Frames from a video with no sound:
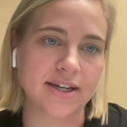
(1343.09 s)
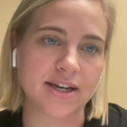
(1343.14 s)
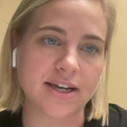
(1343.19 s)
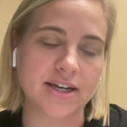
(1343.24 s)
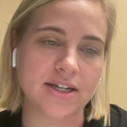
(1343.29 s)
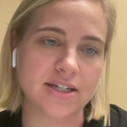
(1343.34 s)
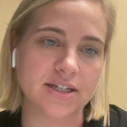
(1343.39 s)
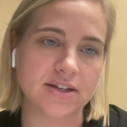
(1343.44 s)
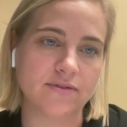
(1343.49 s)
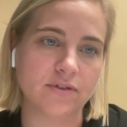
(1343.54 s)
and a
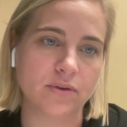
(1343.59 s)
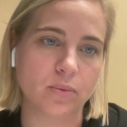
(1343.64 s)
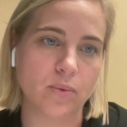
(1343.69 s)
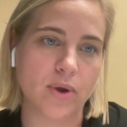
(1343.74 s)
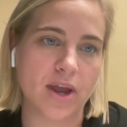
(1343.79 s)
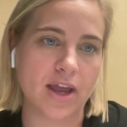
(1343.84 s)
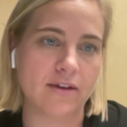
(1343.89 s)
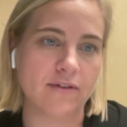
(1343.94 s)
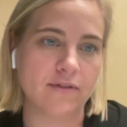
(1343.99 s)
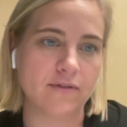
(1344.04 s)
different
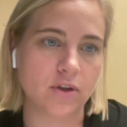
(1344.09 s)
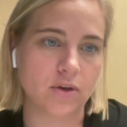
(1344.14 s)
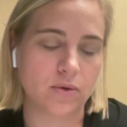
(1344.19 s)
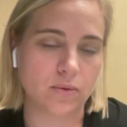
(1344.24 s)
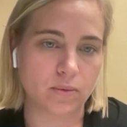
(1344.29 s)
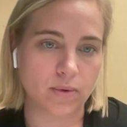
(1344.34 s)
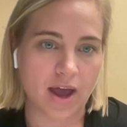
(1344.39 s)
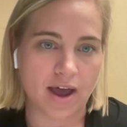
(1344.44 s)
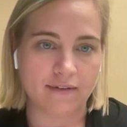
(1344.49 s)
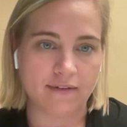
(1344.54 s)
way of,
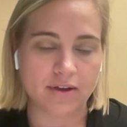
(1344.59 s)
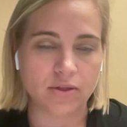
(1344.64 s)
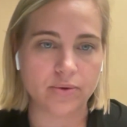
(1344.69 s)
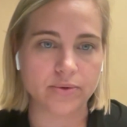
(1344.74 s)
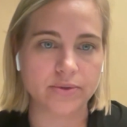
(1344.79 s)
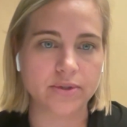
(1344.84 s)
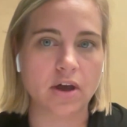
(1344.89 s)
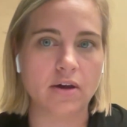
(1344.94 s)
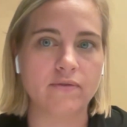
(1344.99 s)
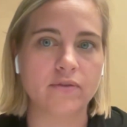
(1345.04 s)
having those
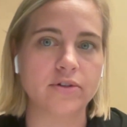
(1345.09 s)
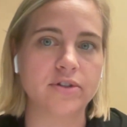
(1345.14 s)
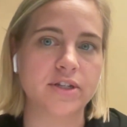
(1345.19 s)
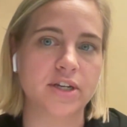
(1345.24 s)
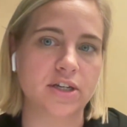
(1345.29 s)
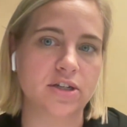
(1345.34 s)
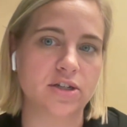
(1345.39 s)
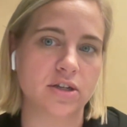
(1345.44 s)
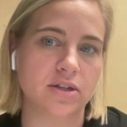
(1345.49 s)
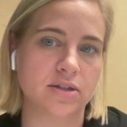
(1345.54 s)

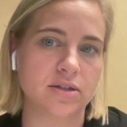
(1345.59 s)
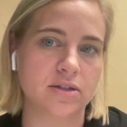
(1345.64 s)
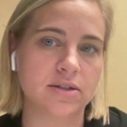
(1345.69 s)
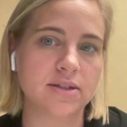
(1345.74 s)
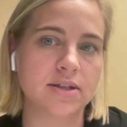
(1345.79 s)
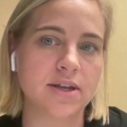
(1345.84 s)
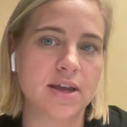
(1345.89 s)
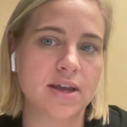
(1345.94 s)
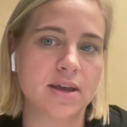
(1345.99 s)
conversations.